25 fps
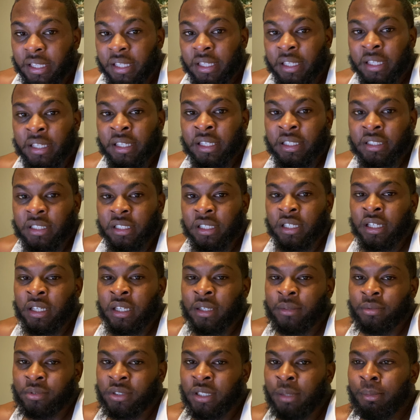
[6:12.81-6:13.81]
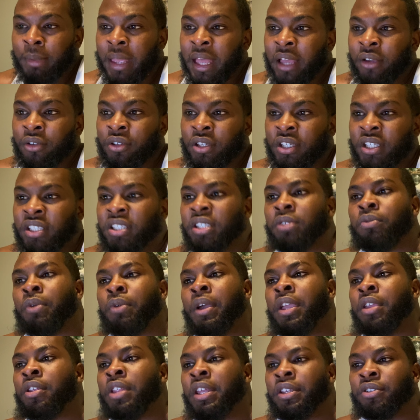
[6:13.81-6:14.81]
is um, somehow it's a
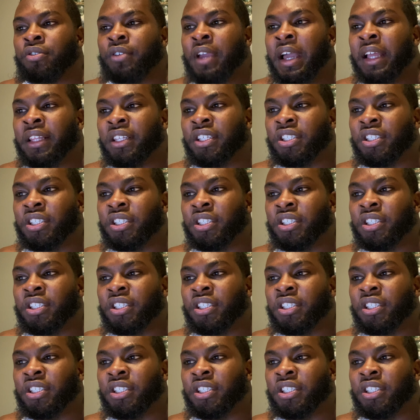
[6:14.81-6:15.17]
way that you have